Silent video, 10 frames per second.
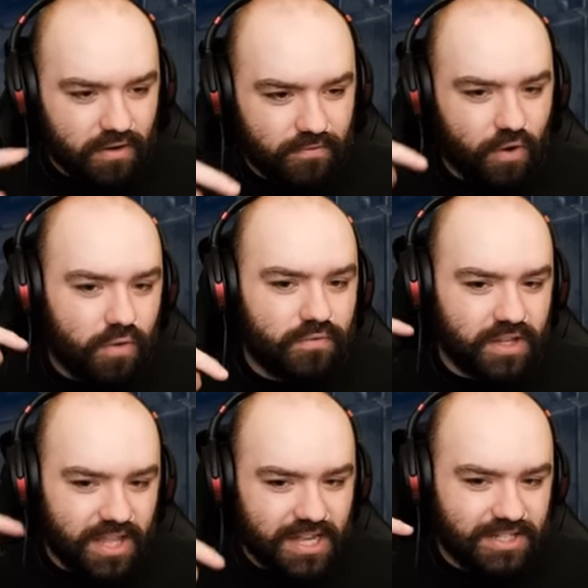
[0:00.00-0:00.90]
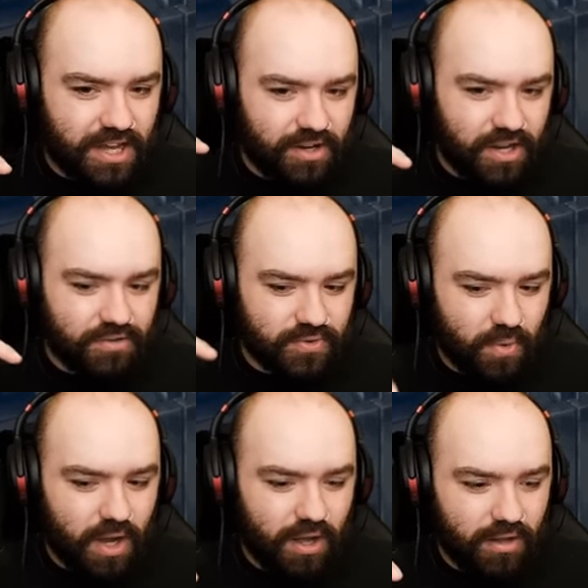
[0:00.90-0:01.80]
involved and they're down here as
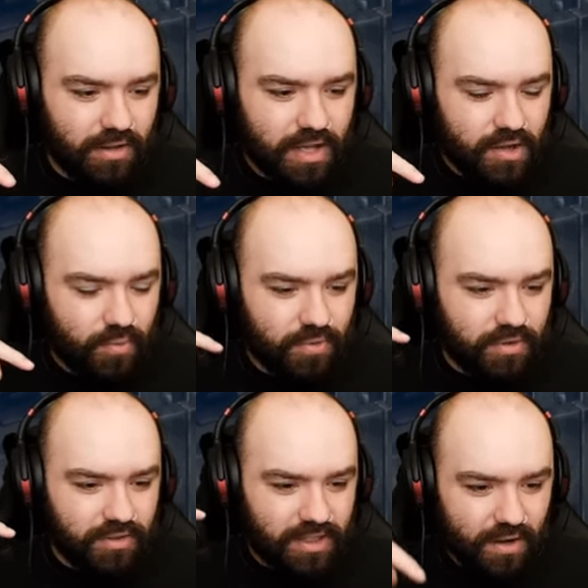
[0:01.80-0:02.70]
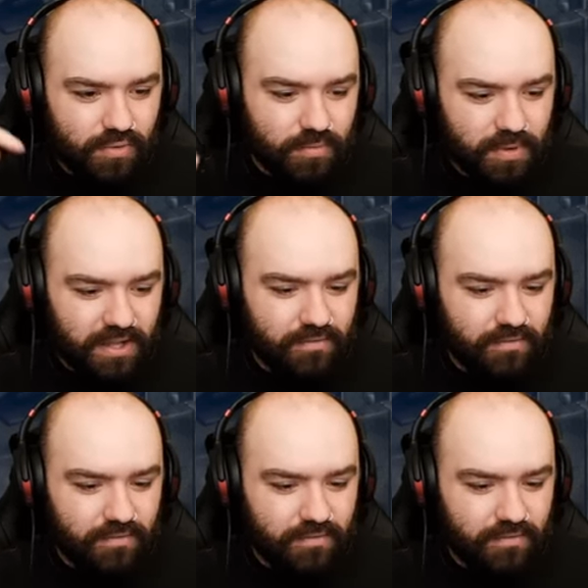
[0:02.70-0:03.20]
well, they would be